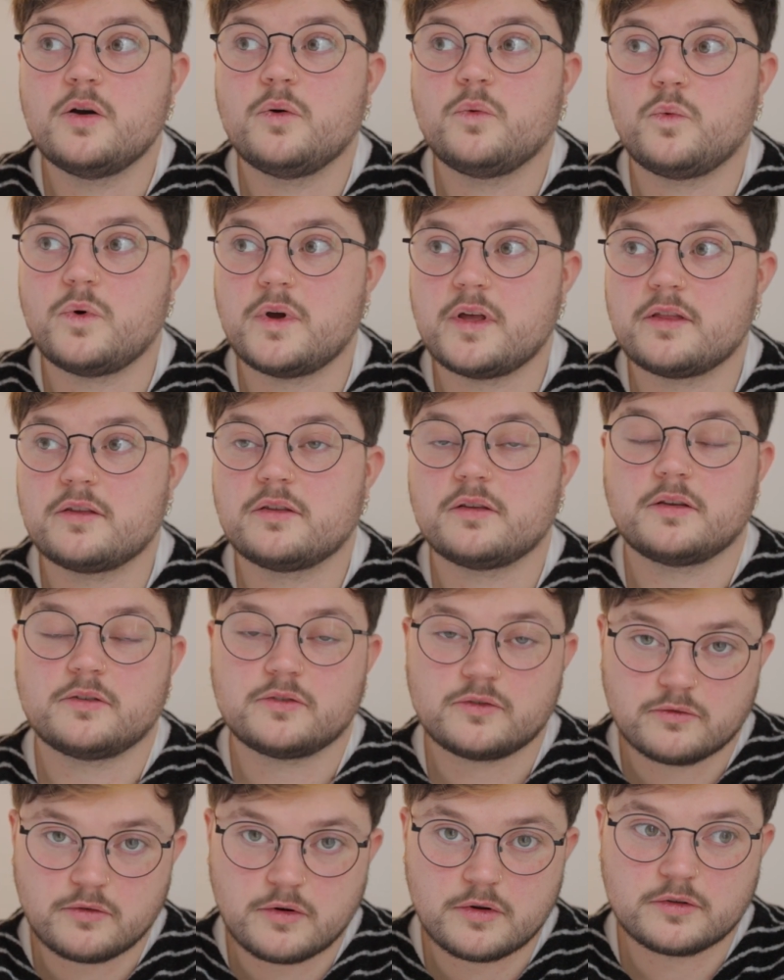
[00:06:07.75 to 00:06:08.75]
with
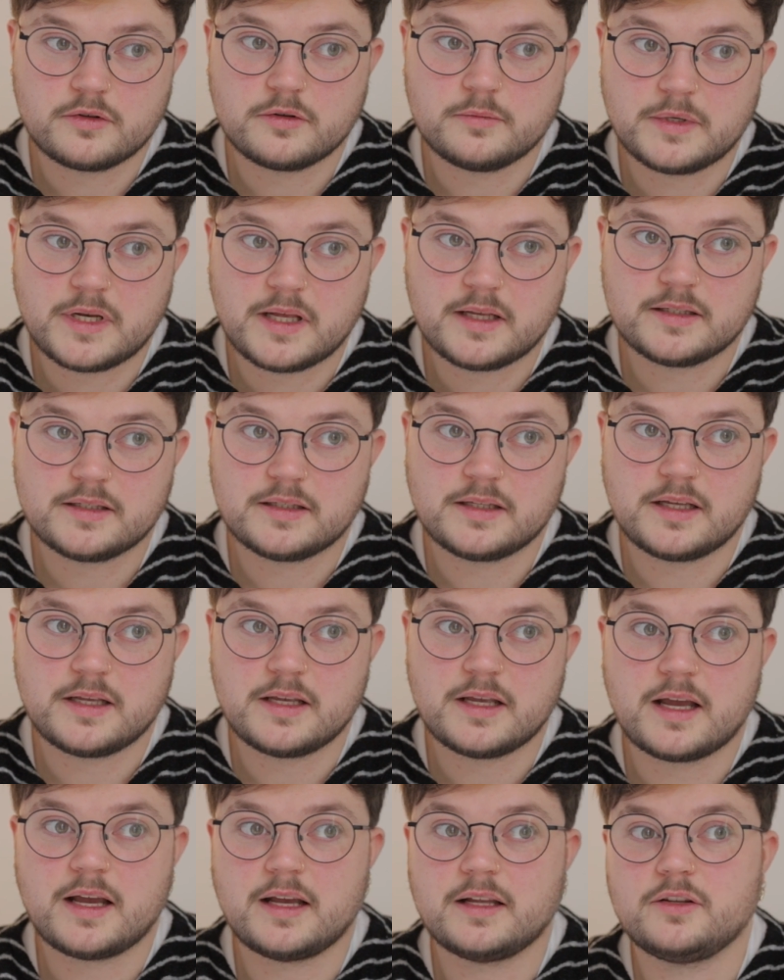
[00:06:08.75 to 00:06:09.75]

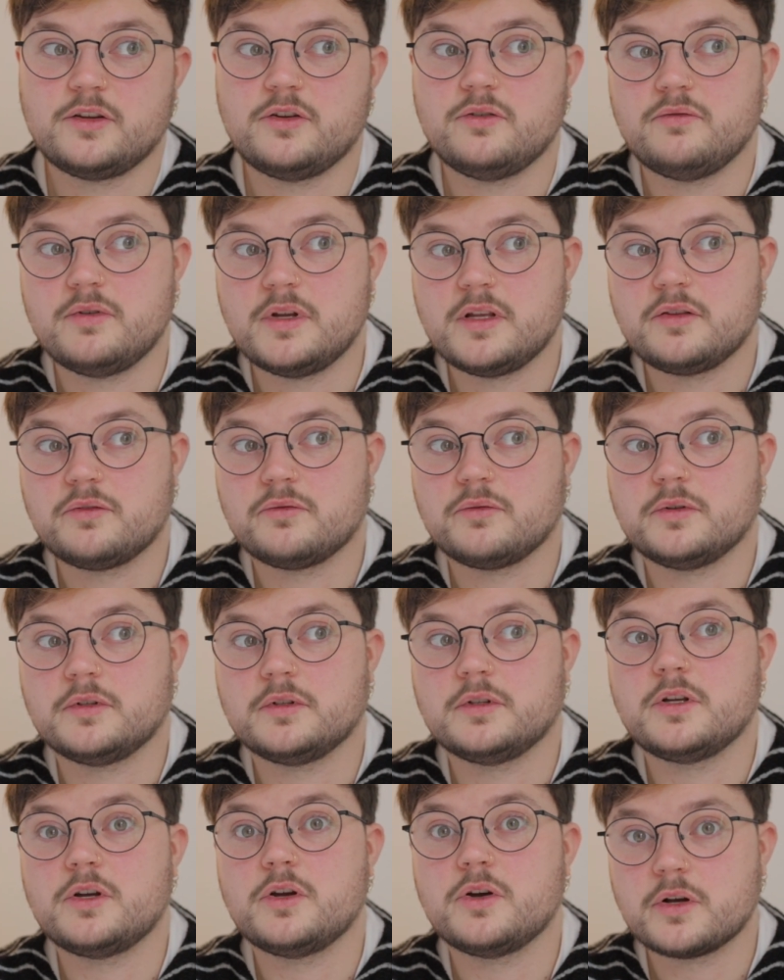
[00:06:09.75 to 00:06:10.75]
scrotoplasty and
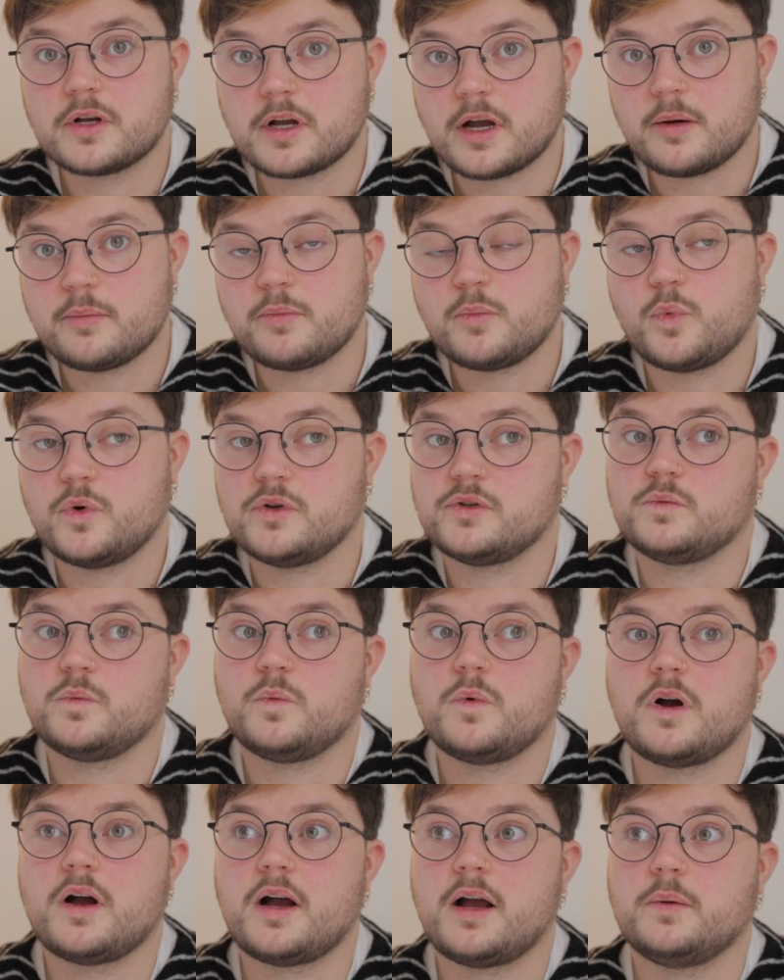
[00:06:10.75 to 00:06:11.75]
urethral hookup was
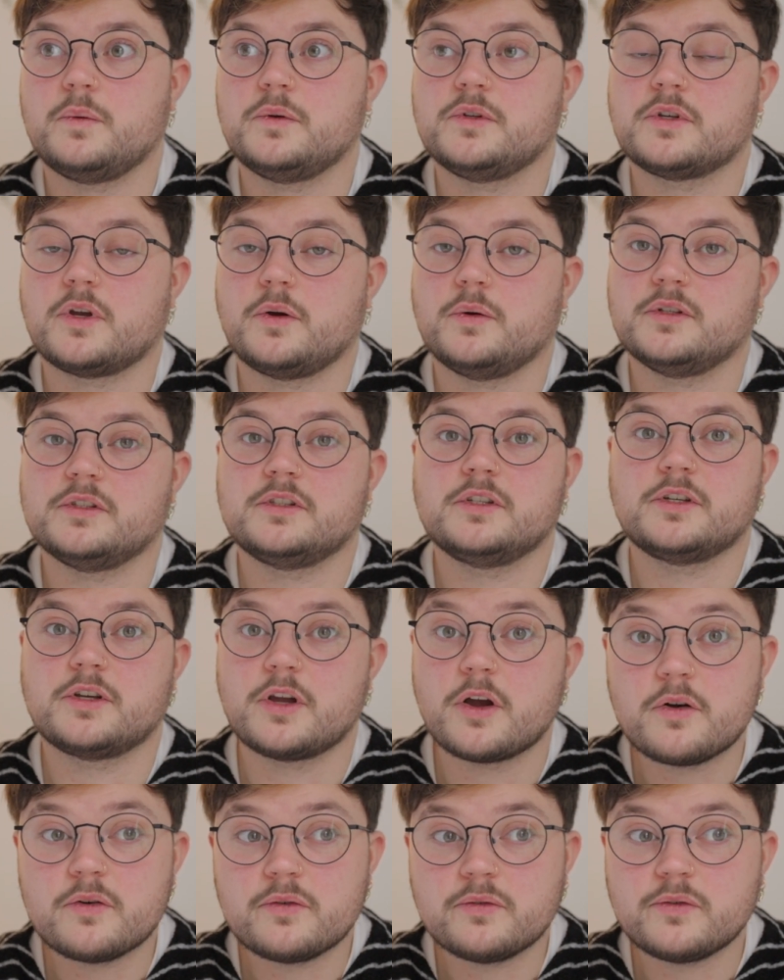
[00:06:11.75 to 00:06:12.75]
what I was going to
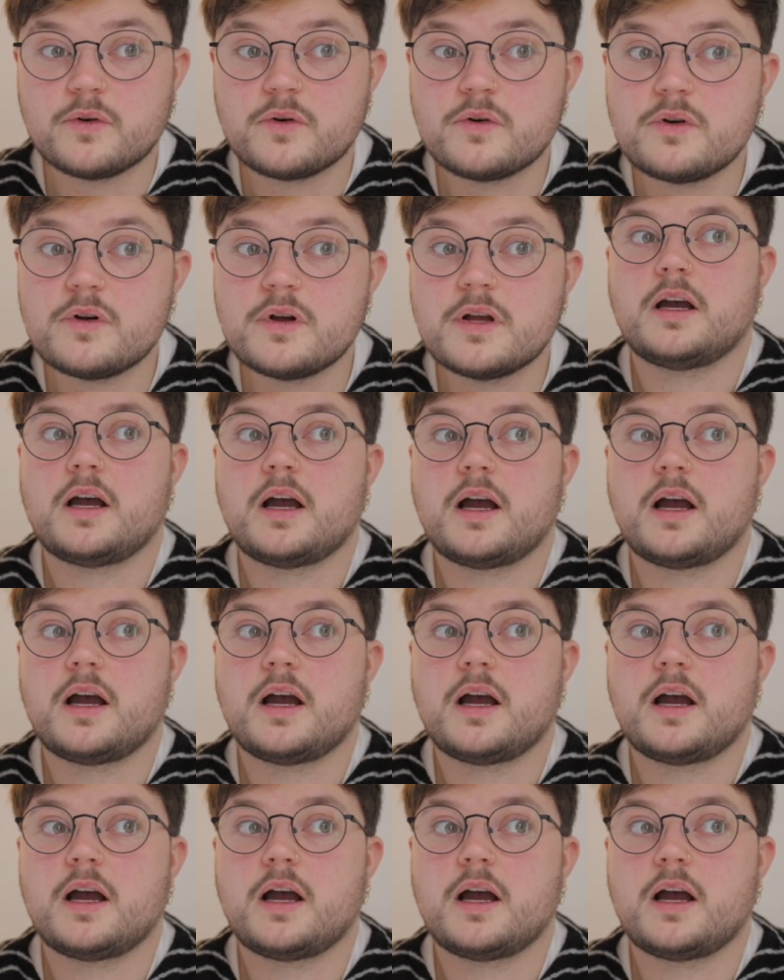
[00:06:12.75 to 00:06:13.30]
go for.